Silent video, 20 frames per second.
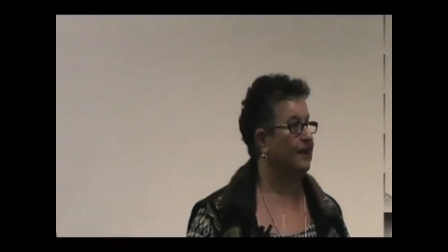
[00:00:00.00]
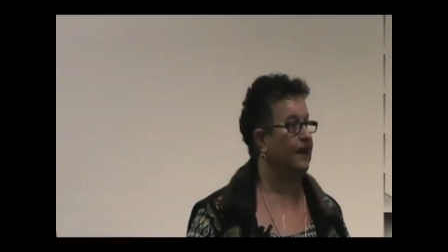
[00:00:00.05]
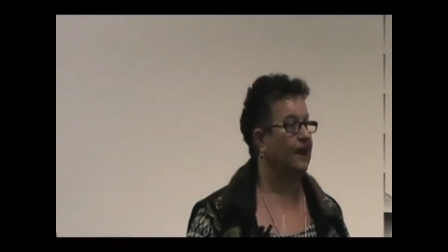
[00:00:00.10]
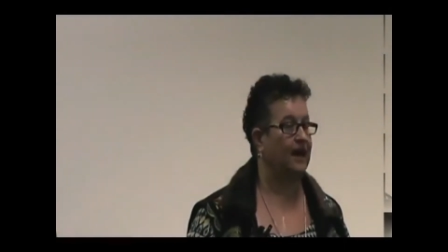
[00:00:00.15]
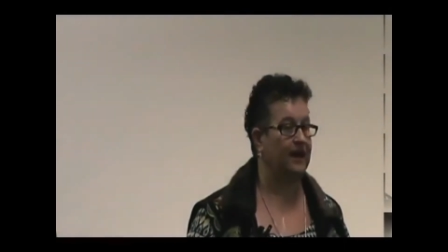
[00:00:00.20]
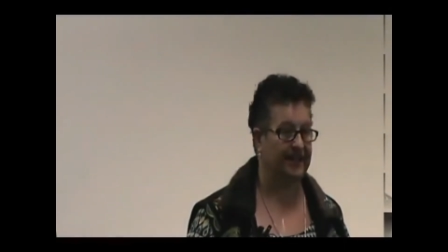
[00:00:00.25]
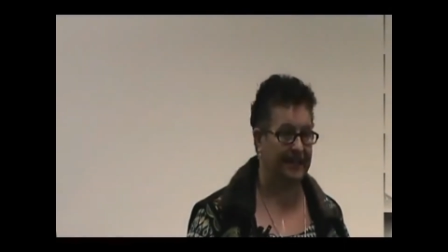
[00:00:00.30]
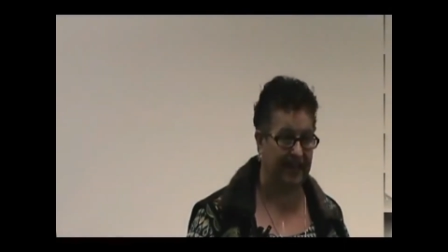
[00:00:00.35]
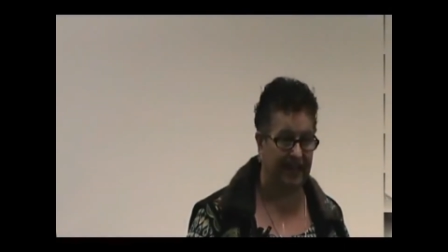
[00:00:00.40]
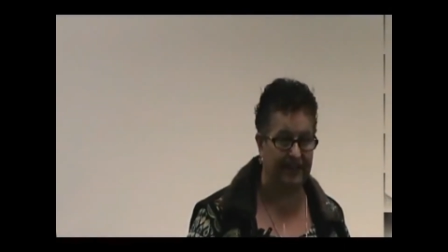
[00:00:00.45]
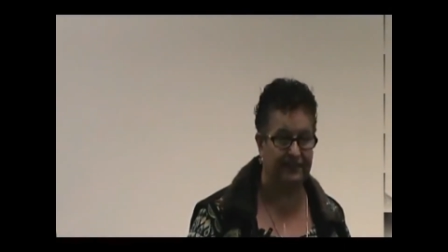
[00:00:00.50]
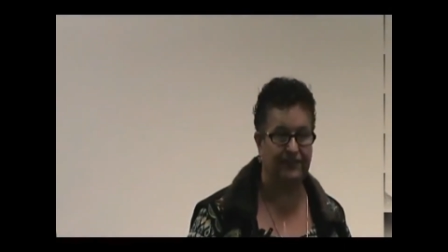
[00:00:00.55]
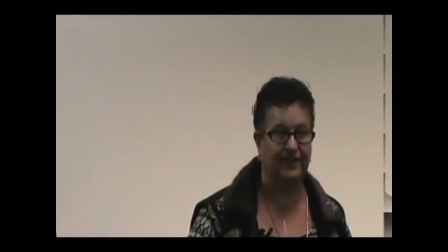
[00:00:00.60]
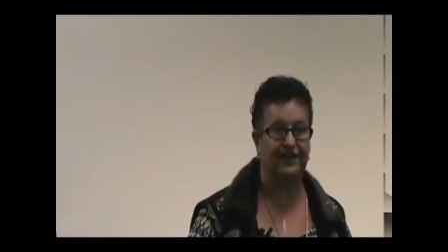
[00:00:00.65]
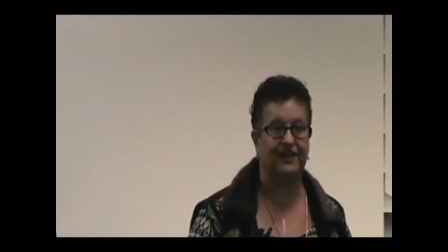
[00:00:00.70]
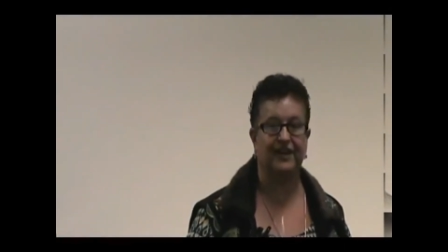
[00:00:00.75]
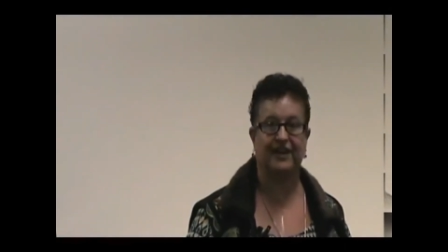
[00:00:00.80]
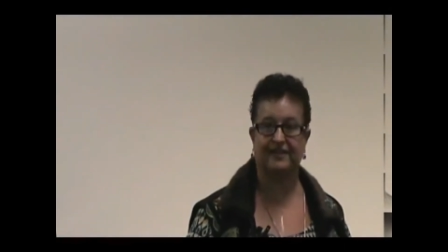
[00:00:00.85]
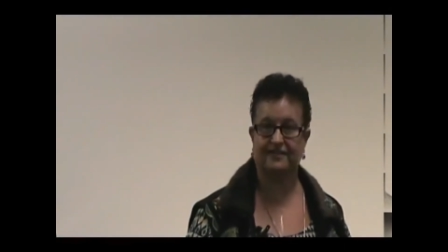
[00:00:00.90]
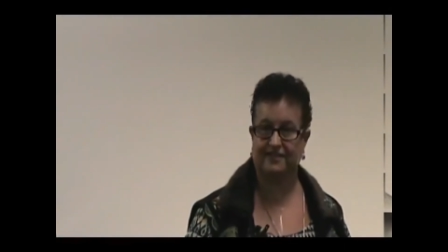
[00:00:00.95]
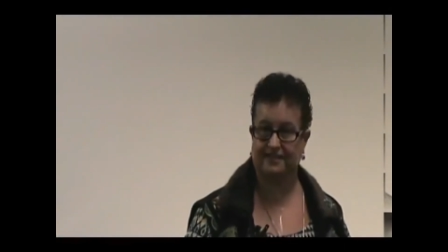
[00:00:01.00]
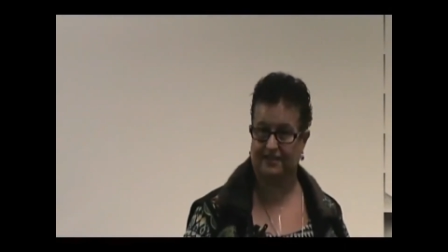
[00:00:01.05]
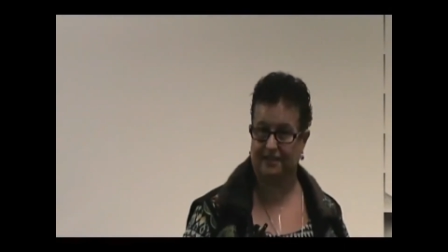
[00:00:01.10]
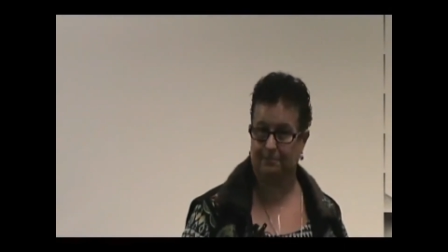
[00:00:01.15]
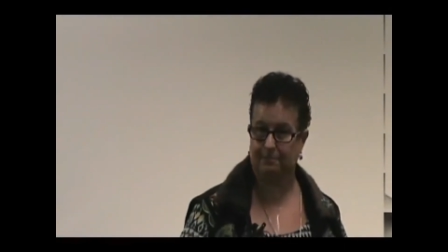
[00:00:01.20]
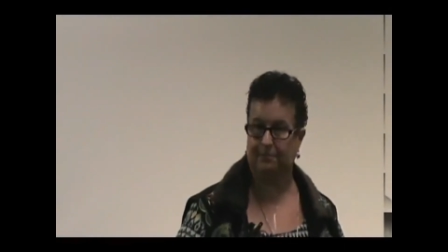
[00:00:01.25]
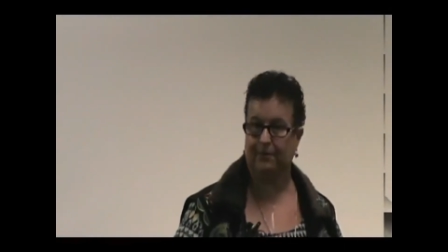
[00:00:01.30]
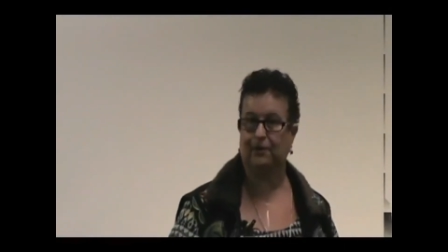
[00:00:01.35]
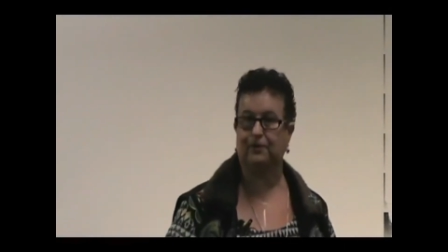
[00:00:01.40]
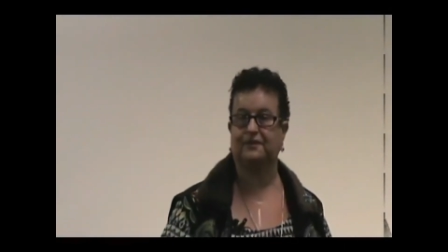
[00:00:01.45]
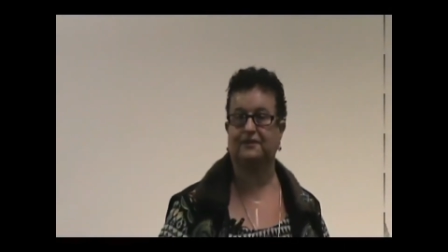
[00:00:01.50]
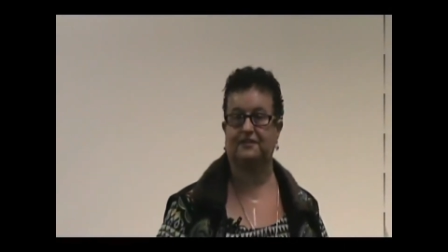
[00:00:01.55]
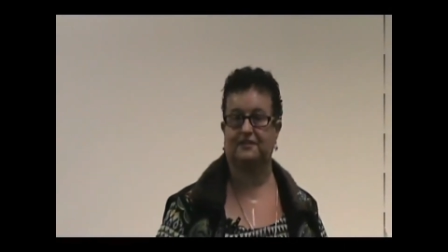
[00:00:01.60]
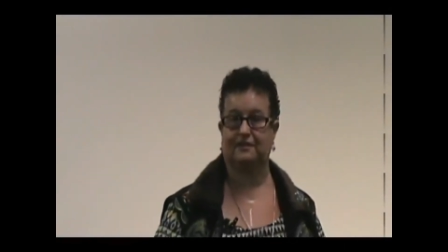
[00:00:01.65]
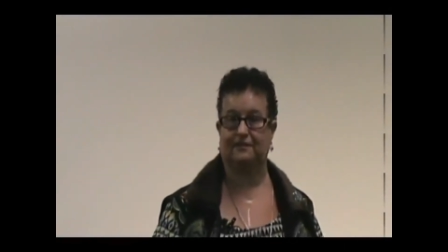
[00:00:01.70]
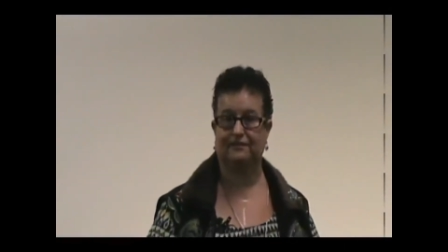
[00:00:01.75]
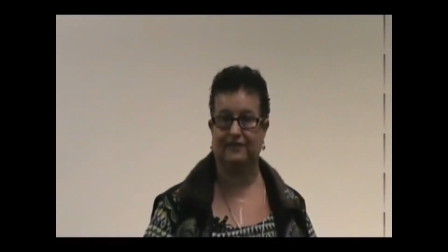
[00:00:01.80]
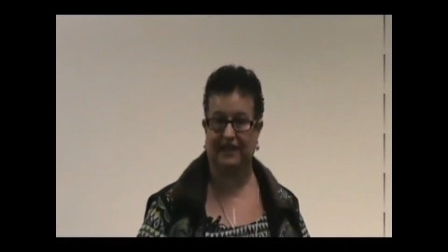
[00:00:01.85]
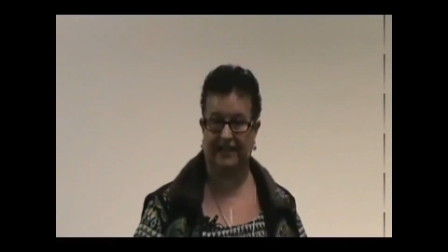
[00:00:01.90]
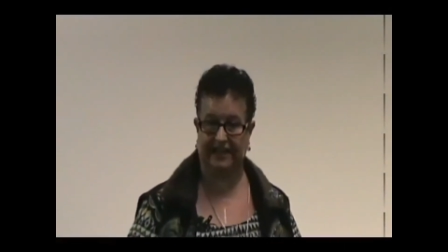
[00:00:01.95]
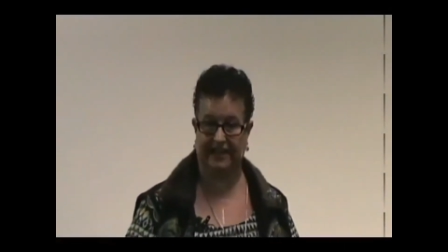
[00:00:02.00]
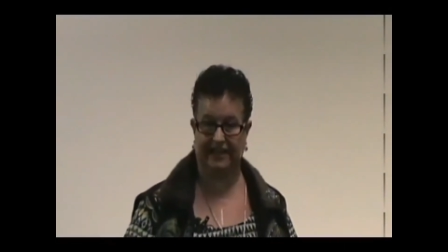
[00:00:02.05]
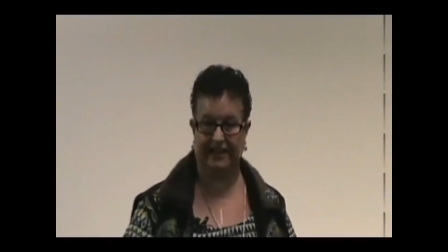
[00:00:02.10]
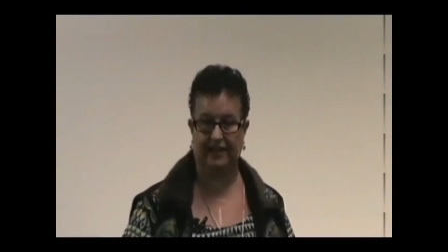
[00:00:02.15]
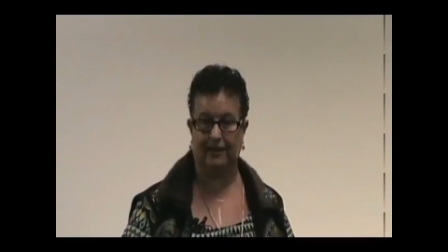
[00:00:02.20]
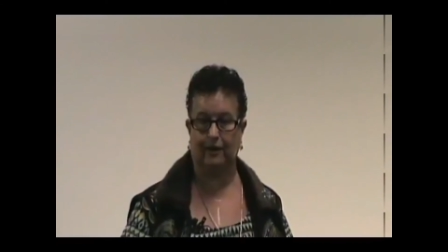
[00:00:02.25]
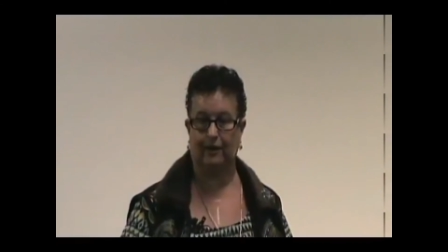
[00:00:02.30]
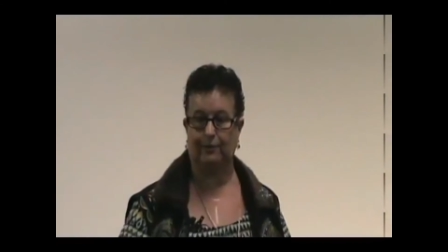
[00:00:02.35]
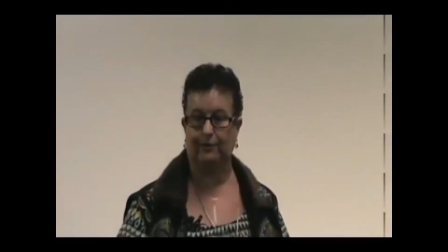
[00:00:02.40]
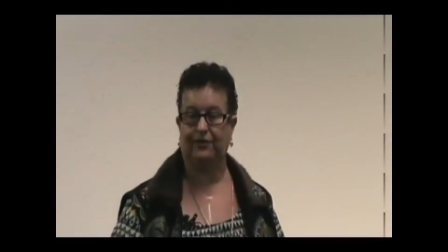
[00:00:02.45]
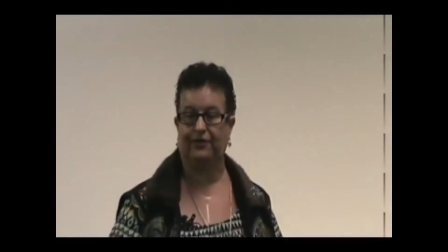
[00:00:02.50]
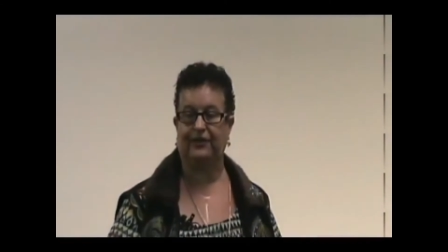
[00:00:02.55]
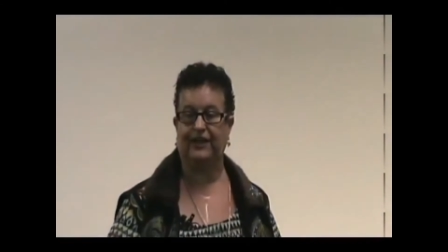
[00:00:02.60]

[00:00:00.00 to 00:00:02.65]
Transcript: again, the nuts and bolts of letting go.